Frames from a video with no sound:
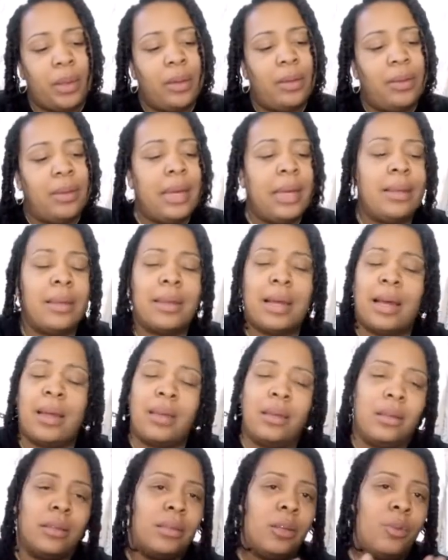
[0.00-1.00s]
Nina like,
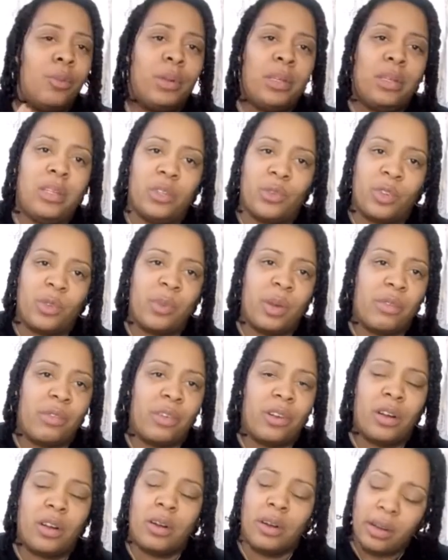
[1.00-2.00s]
look, don't be disrespectful
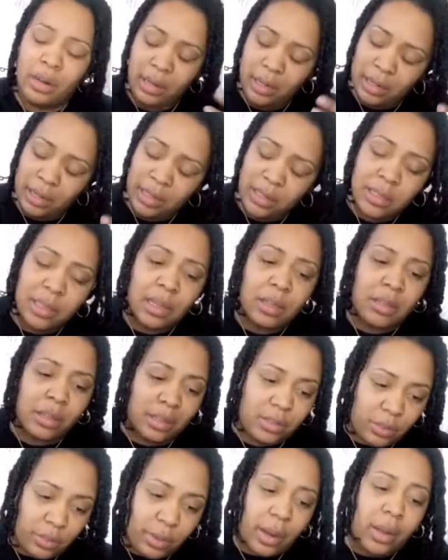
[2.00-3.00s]
to her. And Liz like,
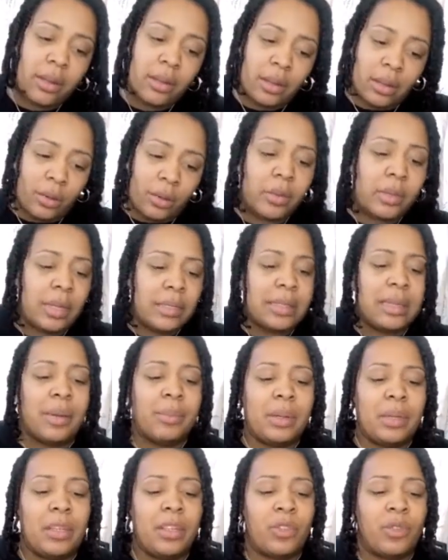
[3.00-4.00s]
that's right, don't let's not
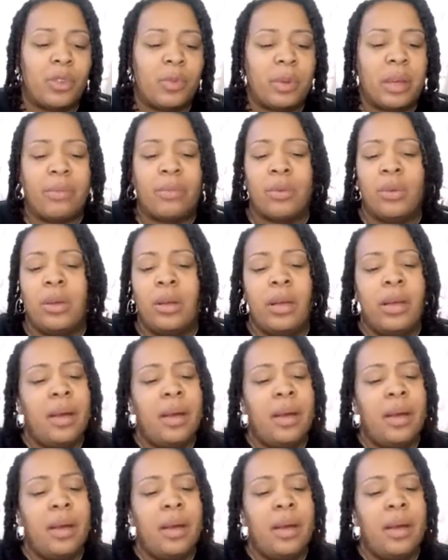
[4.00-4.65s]
be disrespectful.